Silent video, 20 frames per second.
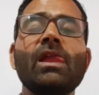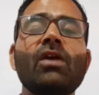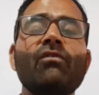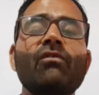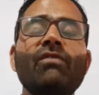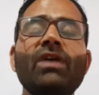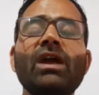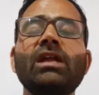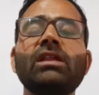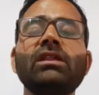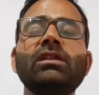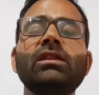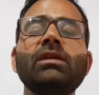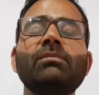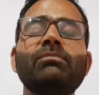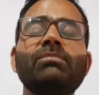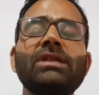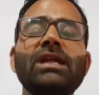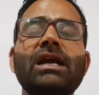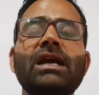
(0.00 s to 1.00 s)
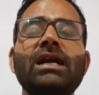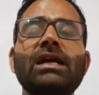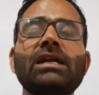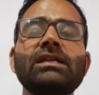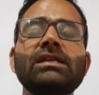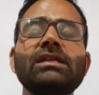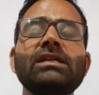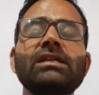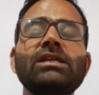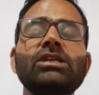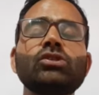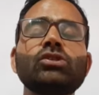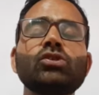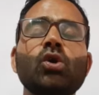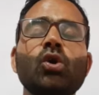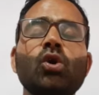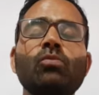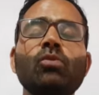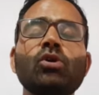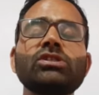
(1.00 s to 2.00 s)
When the plant is
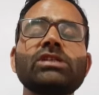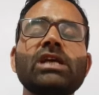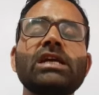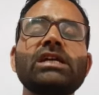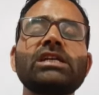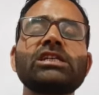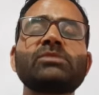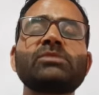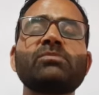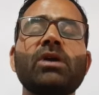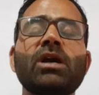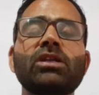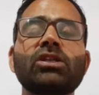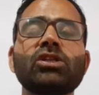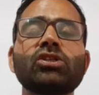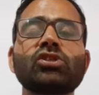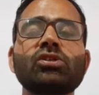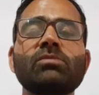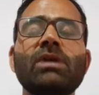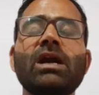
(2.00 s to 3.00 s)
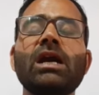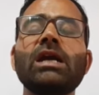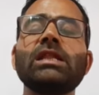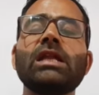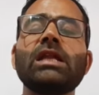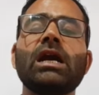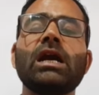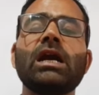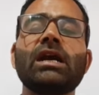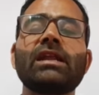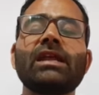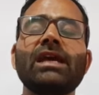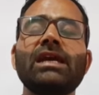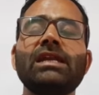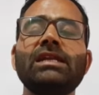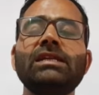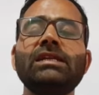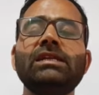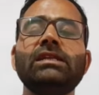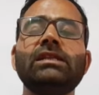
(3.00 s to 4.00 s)
homozygous for the small r
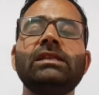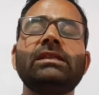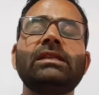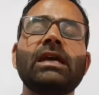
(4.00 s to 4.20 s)
allele,